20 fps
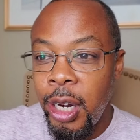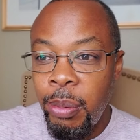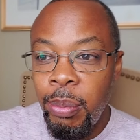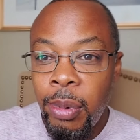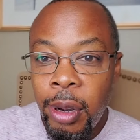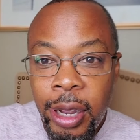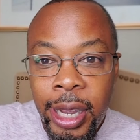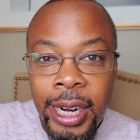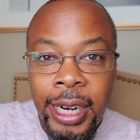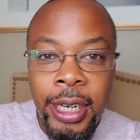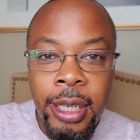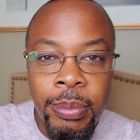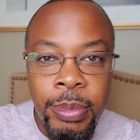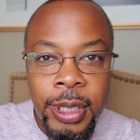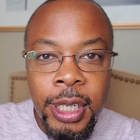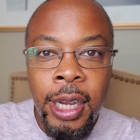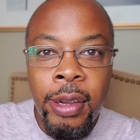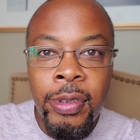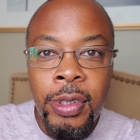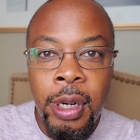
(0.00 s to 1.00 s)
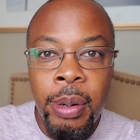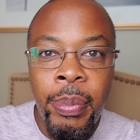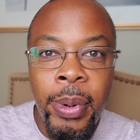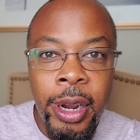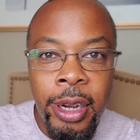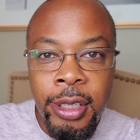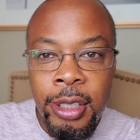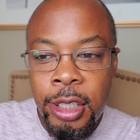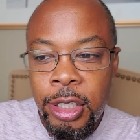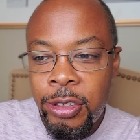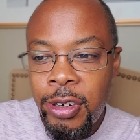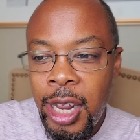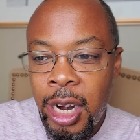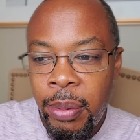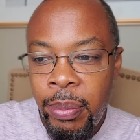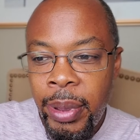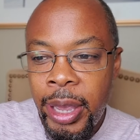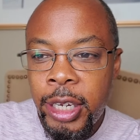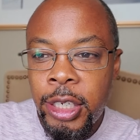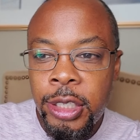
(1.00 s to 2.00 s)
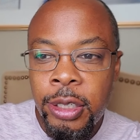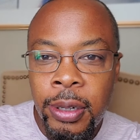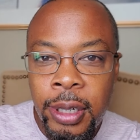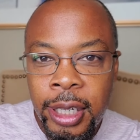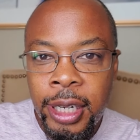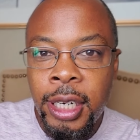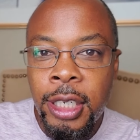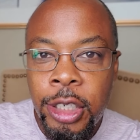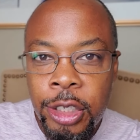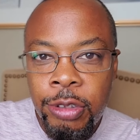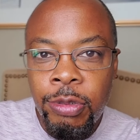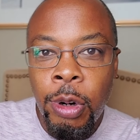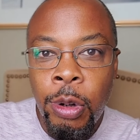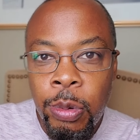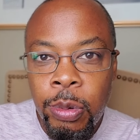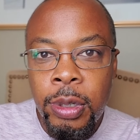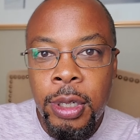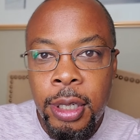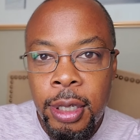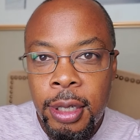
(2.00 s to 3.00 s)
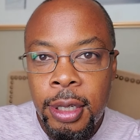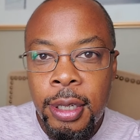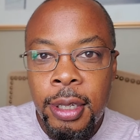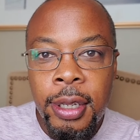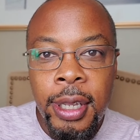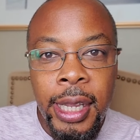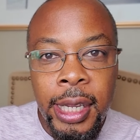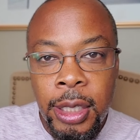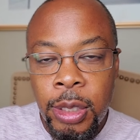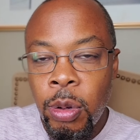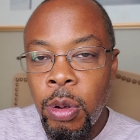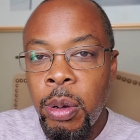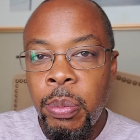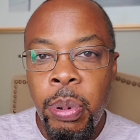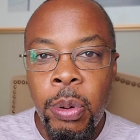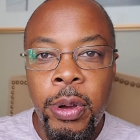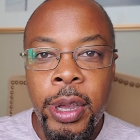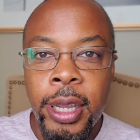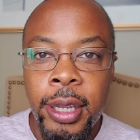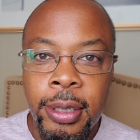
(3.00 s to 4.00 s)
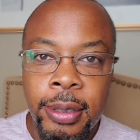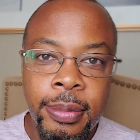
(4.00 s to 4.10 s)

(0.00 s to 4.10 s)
up looking at themselves in the mirror, just trying to make sure that their stroke is on point.